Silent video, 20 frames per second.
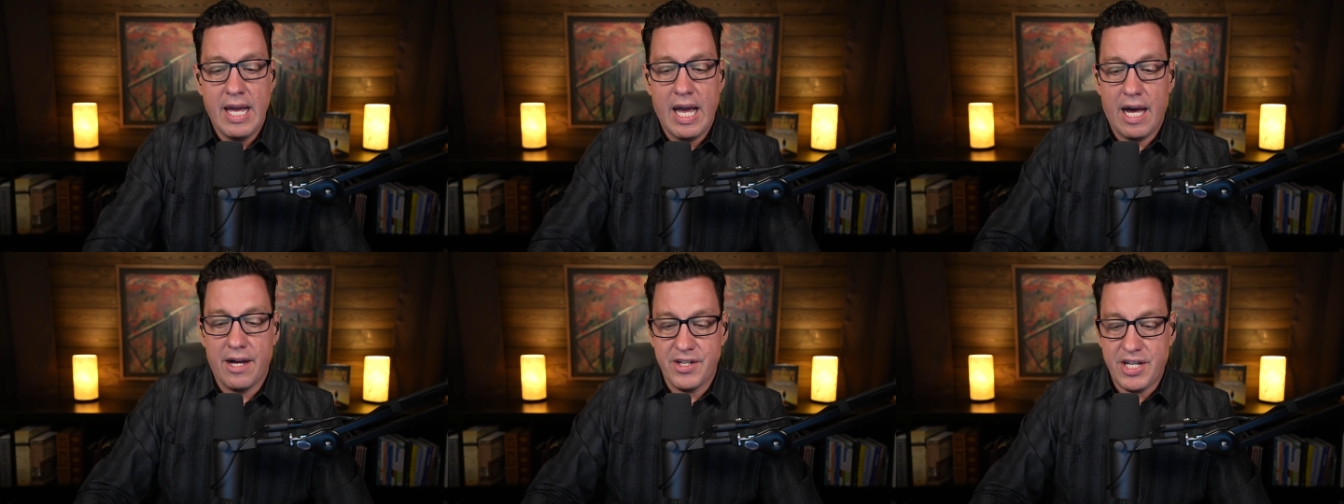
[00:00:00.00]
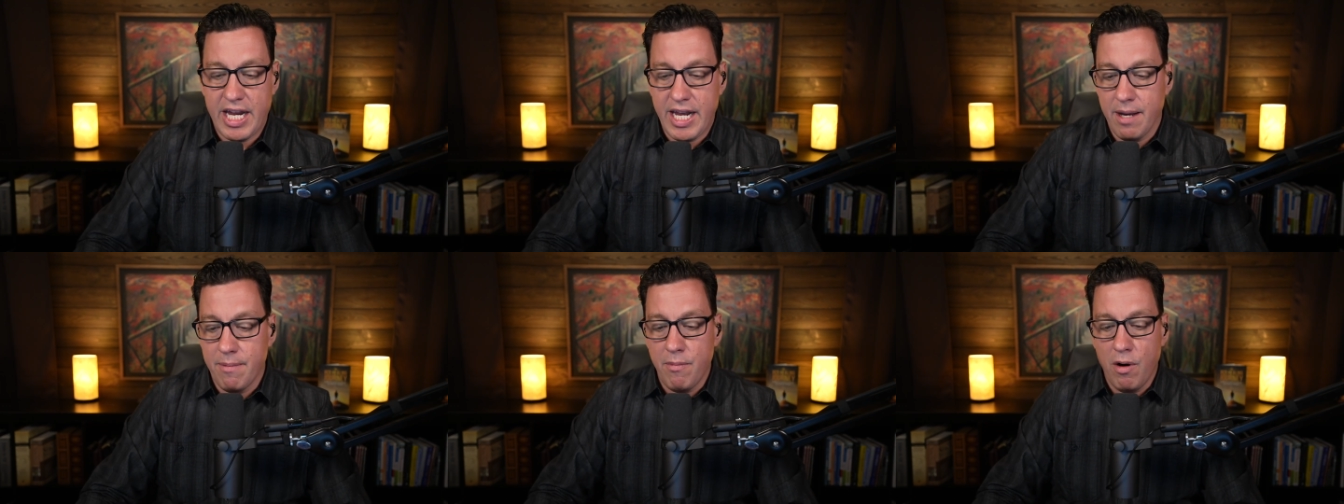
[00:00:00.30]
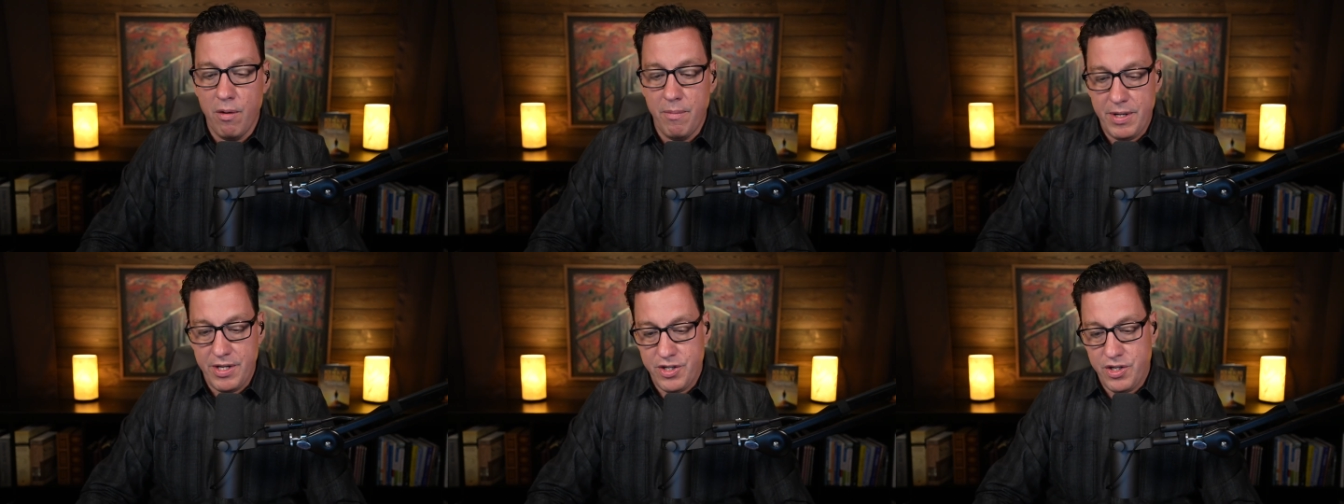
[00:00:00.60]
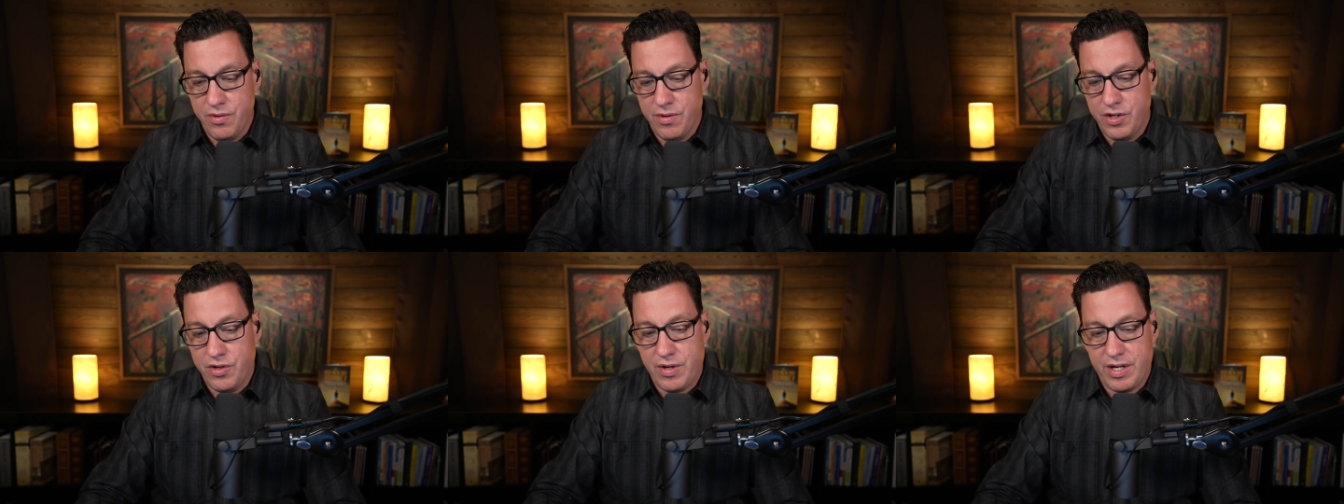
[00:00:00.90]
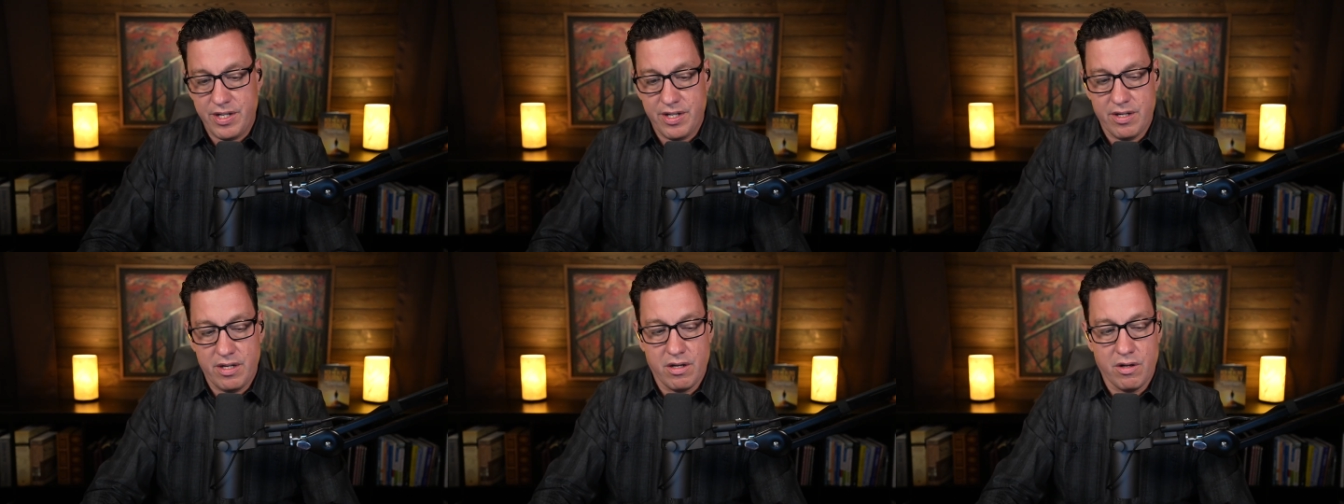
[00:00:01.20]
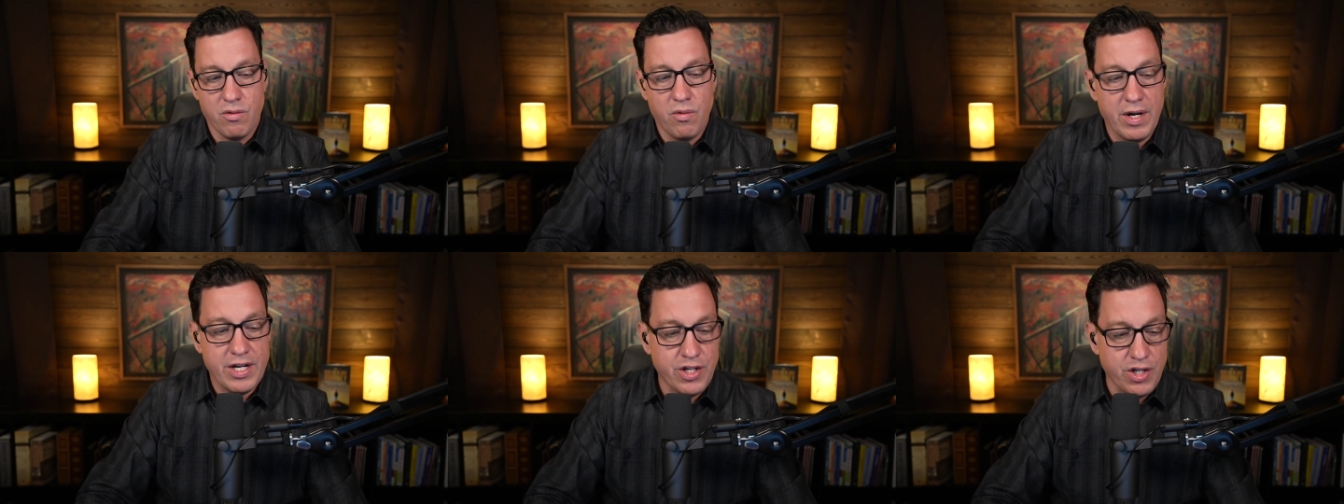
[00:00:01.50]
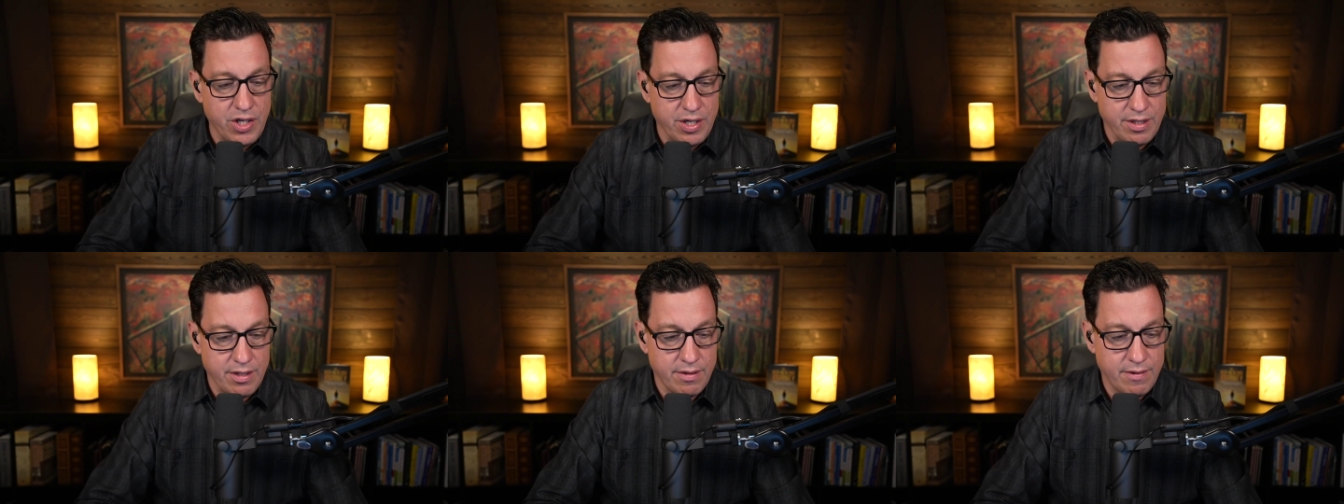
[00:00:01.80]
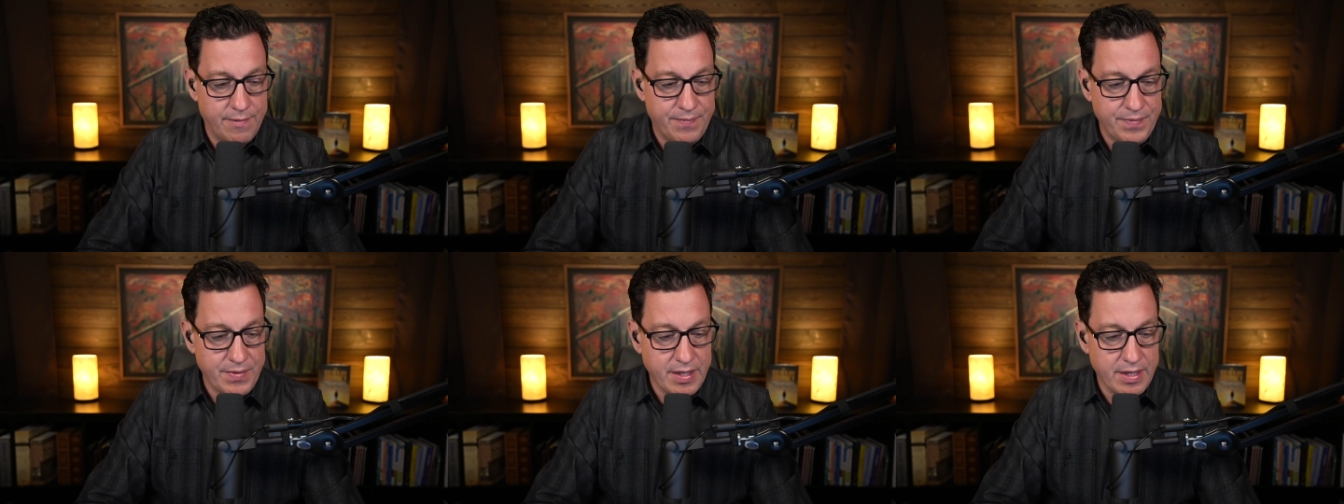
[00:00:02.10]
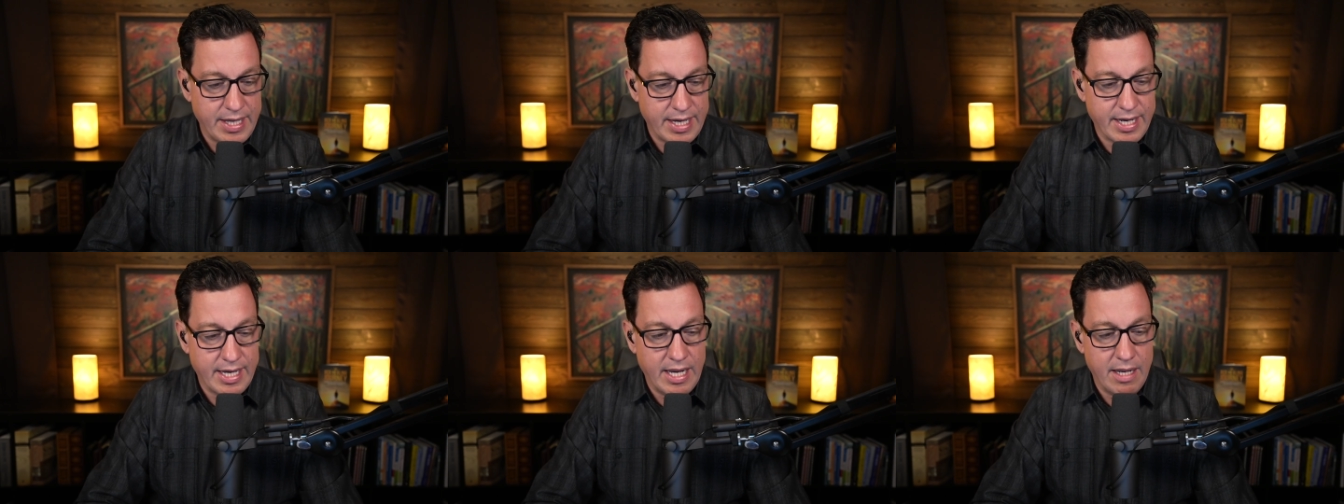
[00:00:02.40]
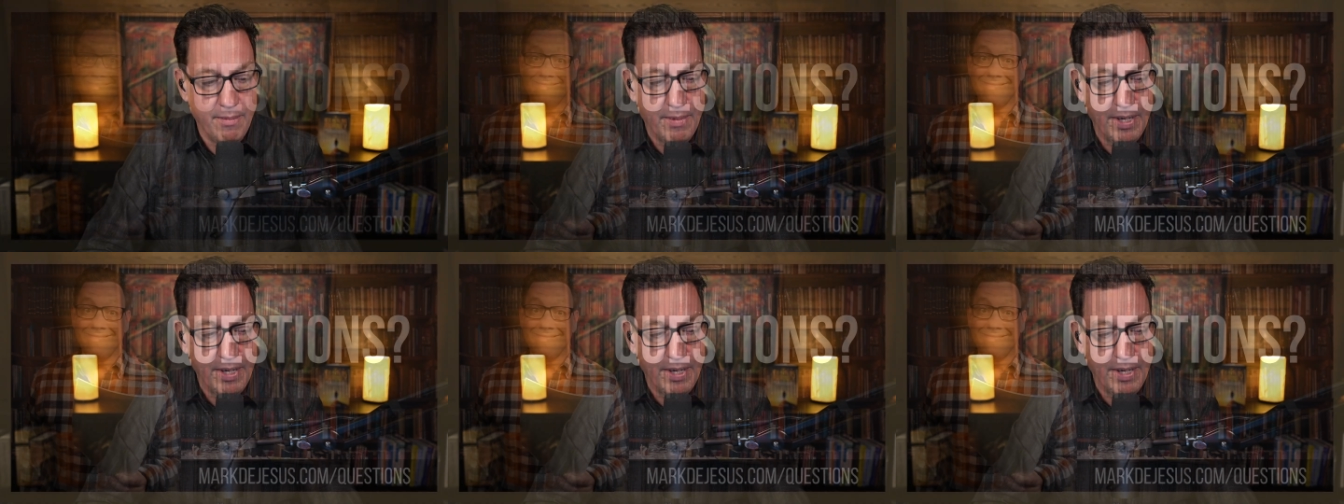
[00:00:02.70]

I'll take a moment to address a question that came